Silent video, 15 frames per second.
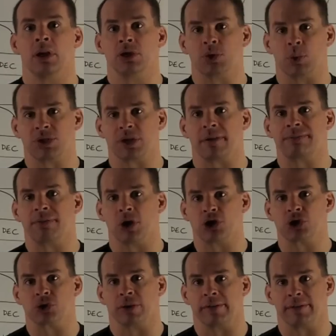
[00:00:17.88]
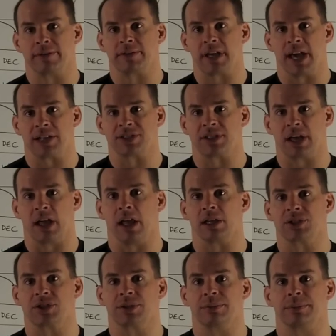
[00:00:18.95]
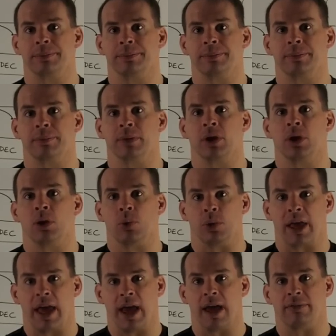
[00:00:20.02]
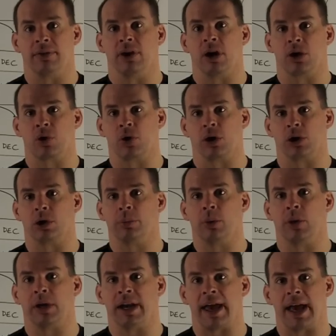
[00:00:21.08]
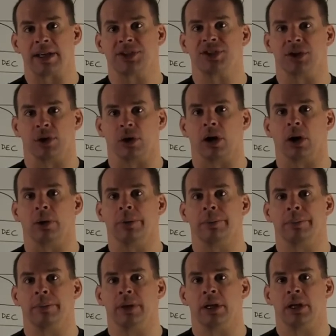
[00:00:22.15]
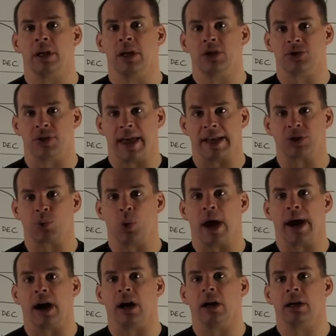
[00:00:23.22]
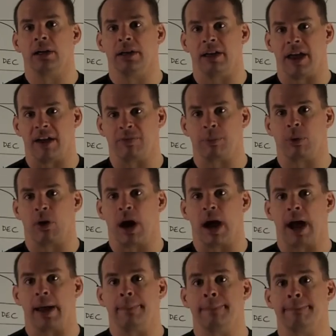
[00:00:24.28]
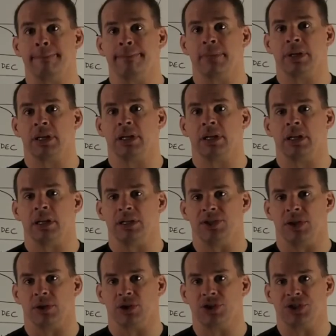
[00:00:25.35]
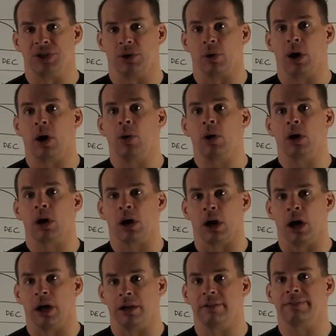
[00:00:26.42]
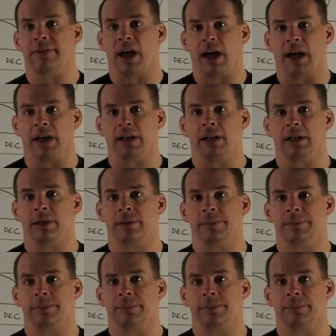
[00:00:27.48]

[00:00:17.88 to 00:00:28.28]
So what's our first derivative test tell us? We're gonna have a critical point at x0, so that's where f prime is either zero or undefined.